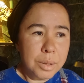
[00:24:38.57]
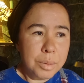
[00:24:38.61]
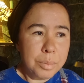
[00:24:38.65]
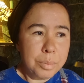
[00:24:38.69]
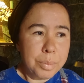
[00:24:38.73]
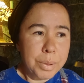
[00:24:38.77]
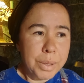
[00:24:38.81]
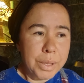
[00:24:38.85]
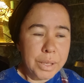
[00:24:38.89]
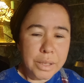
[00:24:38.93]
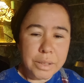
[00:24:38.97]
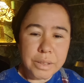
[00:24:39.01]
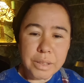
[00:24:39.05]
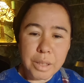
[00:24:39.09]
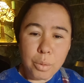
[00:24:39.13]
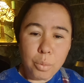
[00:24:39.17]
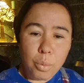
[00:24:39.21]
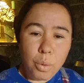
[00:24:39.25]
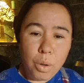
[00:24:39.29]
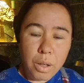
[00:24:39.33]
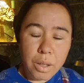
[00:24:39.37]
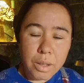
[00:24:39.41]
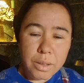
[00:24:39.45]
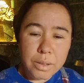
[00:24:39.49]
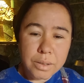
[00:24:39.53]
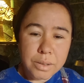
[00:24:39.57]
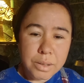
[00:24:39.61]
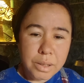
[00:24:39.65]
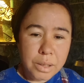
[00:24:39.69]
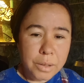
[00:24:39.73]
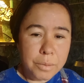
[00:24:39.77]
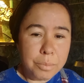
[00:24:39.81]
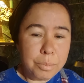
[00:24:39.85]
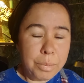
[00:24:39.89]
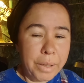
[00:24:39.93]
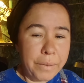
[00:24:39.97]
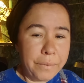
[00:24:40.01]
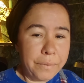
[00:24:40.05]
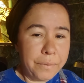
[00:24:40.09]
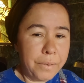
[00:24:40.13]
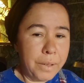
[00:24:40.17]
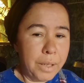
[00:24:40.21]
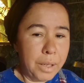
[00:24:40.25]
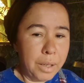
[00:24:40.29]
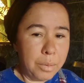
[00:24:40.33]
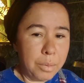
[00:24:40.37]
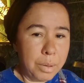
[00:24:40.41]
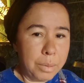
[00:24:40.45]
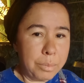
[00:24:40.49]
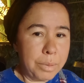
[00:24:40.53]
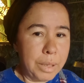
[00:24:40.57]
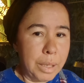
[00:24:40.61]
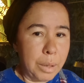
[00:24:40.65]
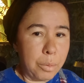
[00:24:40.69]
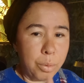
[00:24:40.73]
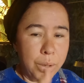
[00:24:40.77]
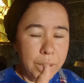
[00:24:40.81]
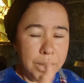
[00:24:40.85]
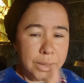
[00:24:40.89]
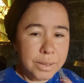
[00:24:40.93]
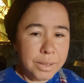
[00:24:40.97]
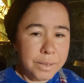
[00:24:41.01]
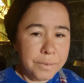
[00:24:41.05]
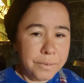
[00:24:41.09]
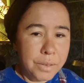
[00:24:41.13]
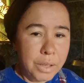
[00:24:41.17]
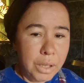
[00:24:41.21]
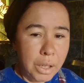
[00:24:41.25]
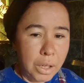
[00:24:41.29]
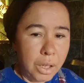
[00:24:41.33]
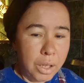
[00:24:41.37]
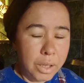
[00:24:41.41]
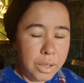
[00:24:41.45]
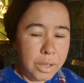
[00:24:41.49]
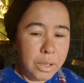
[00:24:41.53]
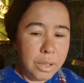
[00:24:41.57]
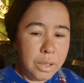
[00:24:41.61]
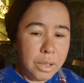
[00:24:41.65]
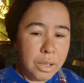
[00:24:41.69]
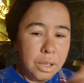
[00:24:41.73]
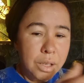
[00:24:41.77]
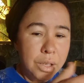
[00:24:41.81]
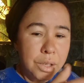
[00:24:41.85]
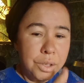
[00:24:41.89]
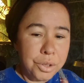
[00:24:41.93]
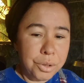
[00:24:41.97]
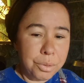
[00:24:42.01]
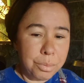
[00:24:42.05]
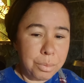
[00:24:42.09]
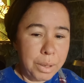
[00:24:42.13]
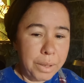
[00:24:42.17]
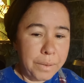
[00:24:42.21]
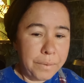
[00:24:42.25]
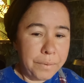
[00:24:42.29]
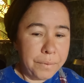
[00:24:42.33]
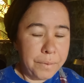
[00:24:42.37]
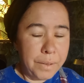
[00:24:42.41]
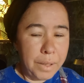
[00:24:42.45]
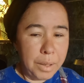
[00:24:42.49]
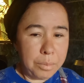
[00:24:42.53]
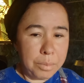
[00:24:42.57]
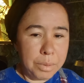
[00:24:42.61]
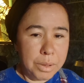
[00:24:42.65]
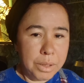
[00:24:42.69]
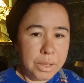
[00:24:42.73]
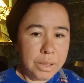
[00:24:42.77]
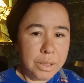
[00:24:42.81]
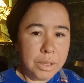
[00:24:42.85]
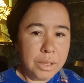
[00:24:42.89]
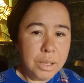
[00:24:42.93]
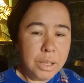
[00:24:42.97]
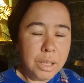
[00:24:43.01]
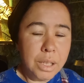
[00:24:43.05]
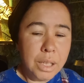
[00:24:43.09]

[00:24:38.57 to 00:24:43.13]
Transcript: because I want to serve my family, I want to serve God to my family,